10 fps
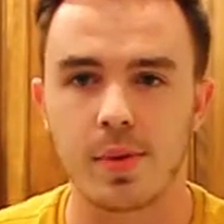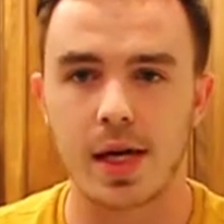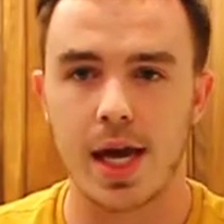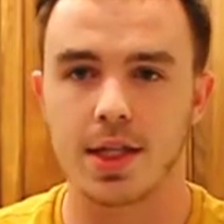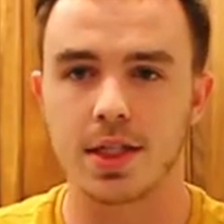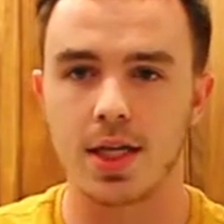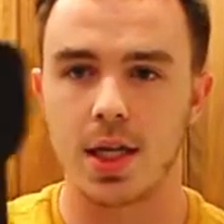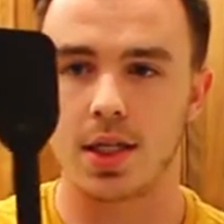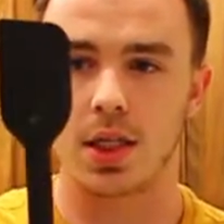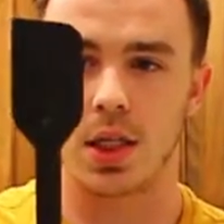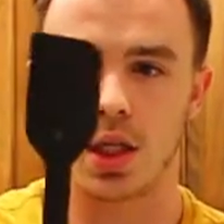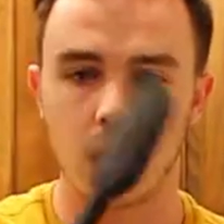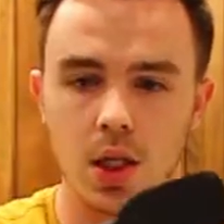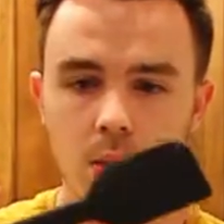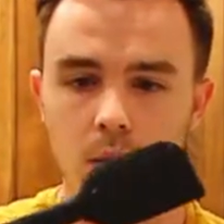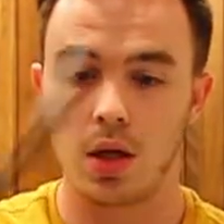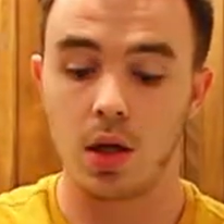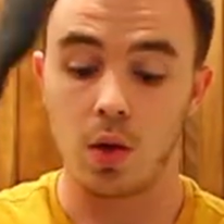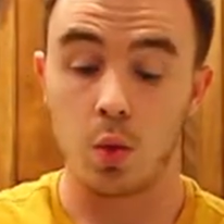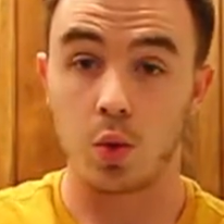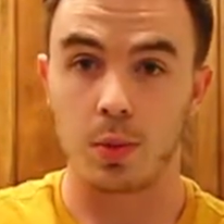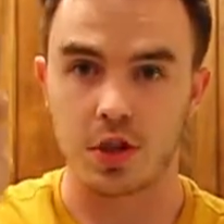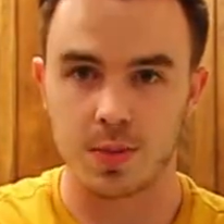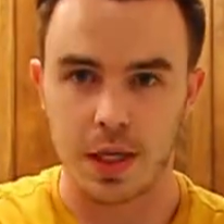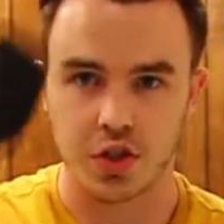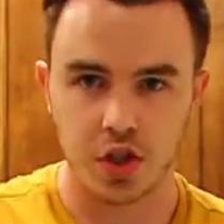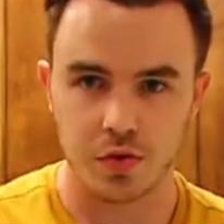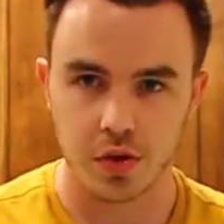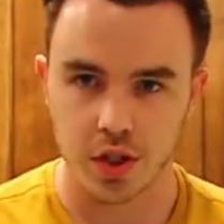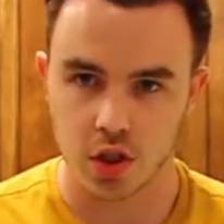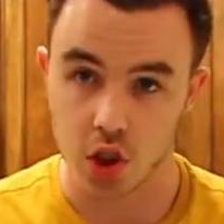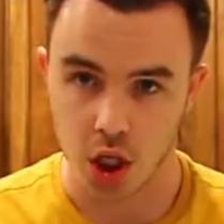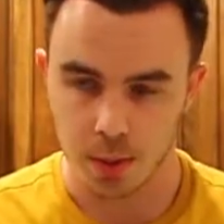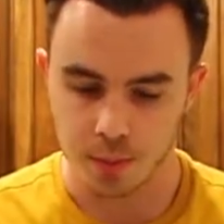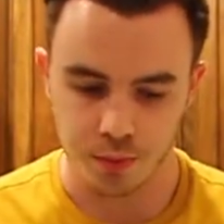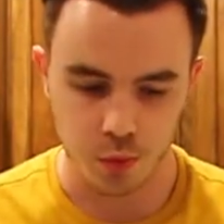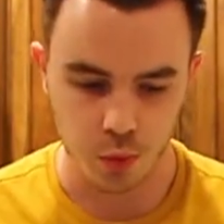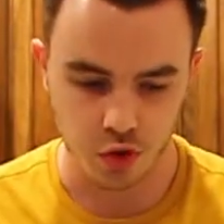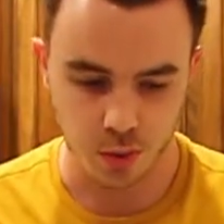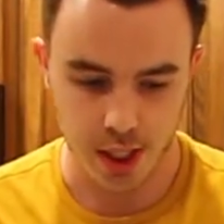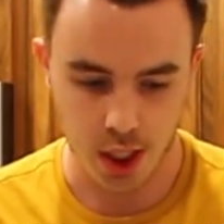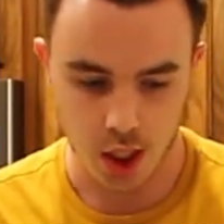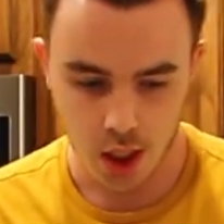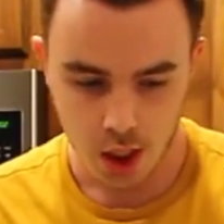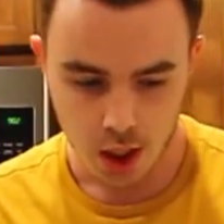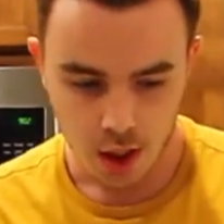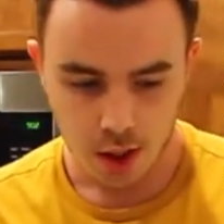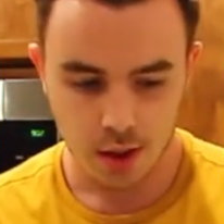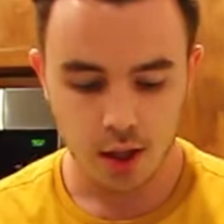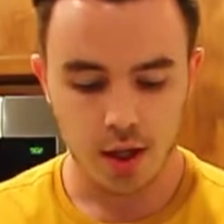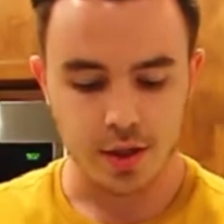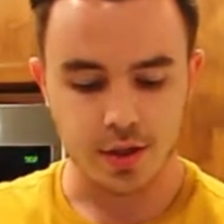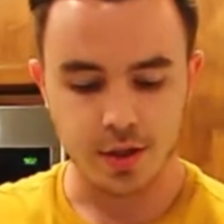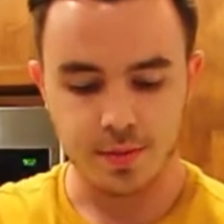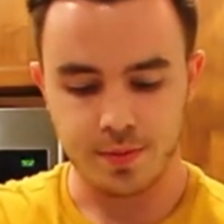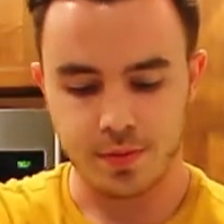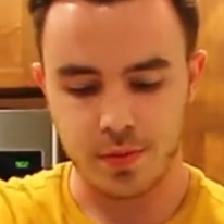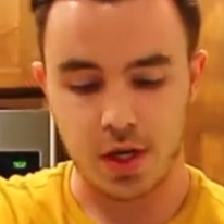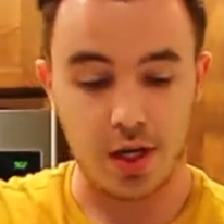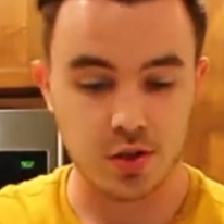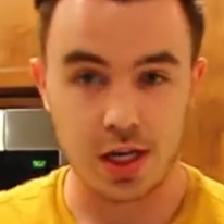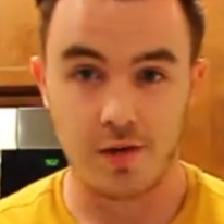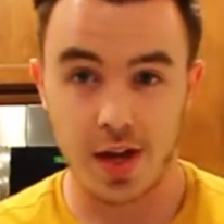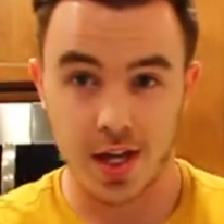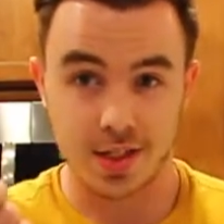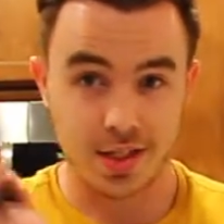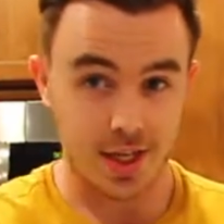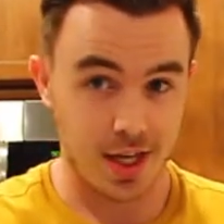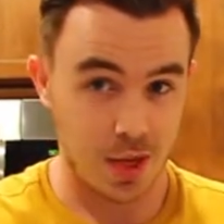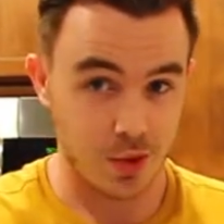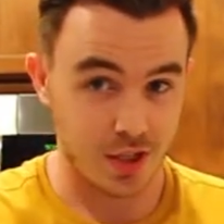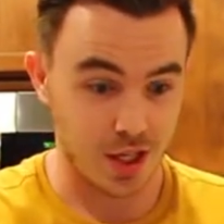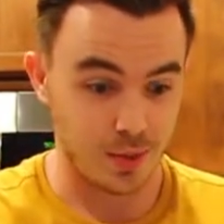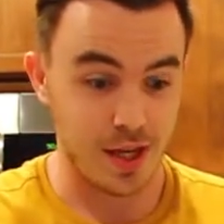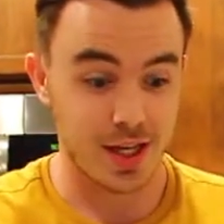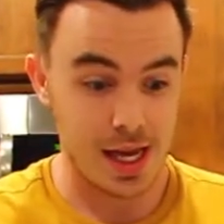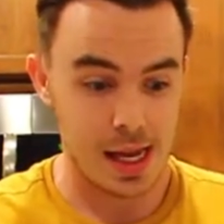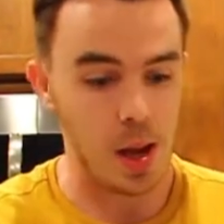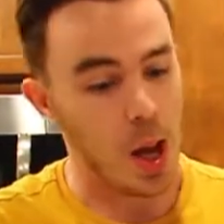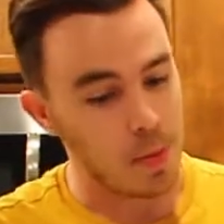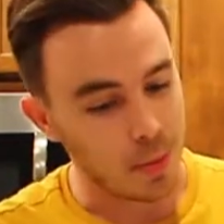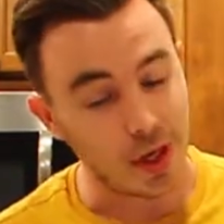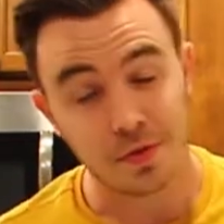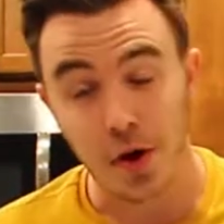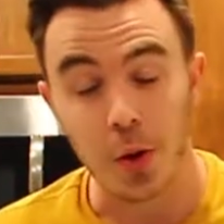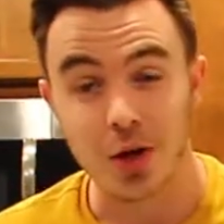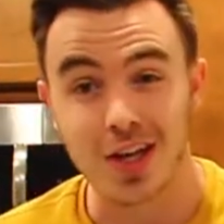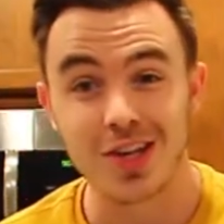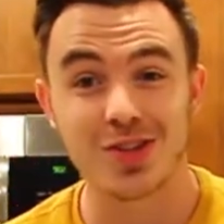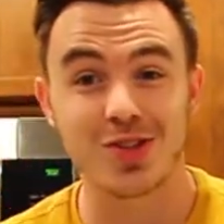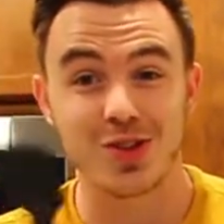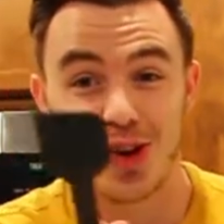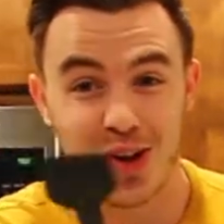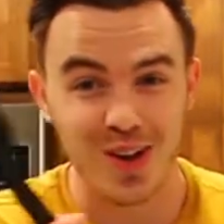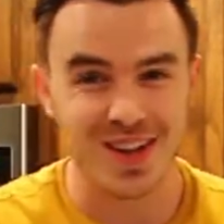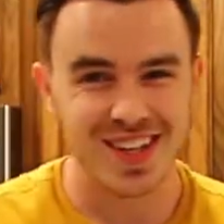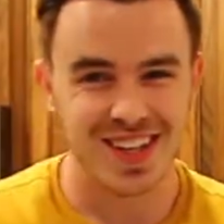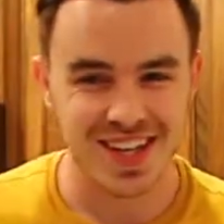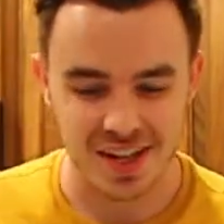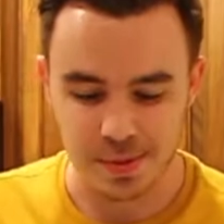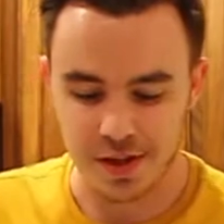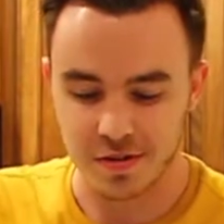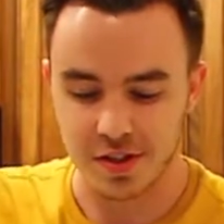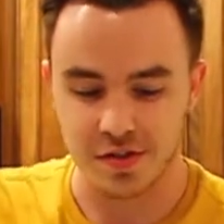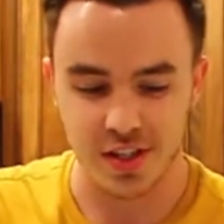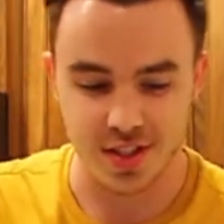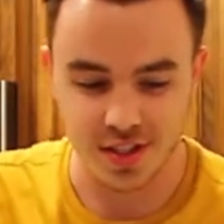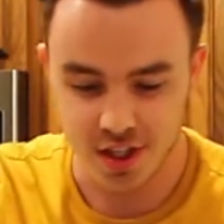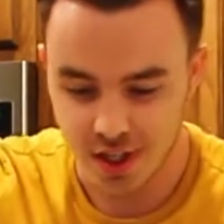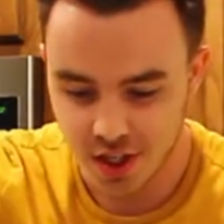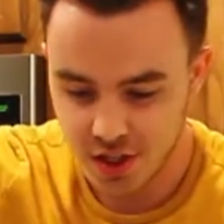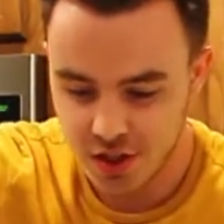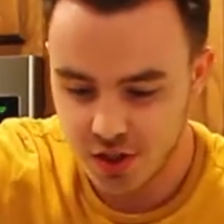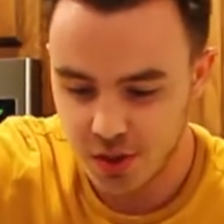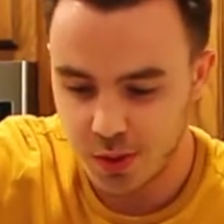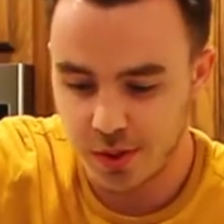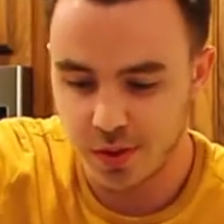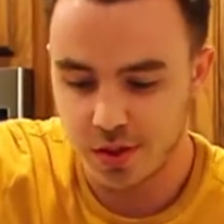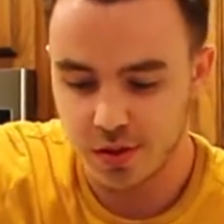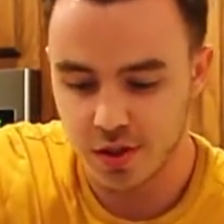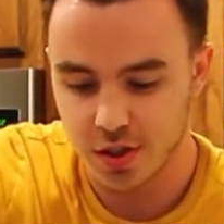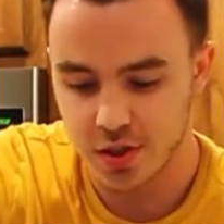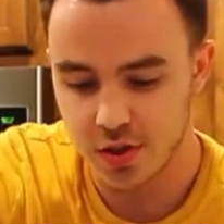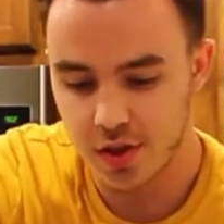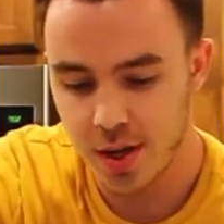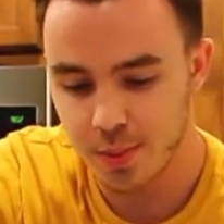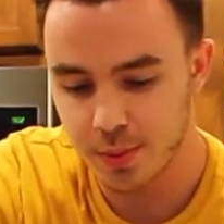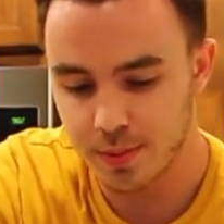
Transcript: my handy dandy rubber spatula for this job, which will make it a lot easier. I also have a second camera set up, aka my phone, so y'all can get a better view of this. So what you want to do is just scrape